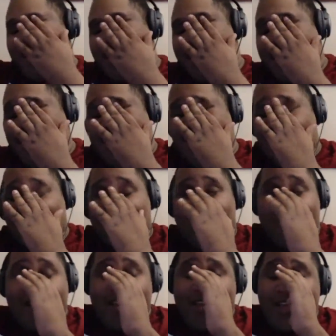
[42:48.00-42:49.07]
Yeah,
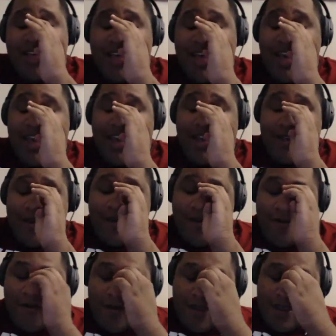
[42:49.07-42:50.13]
but hey,
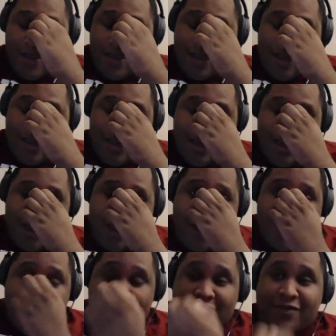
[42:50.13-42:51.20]
we
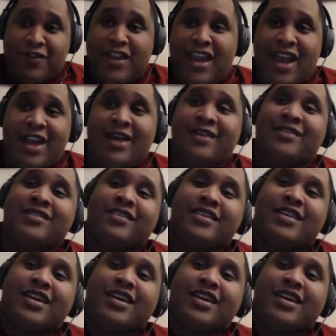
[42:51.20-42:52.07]
love you guys.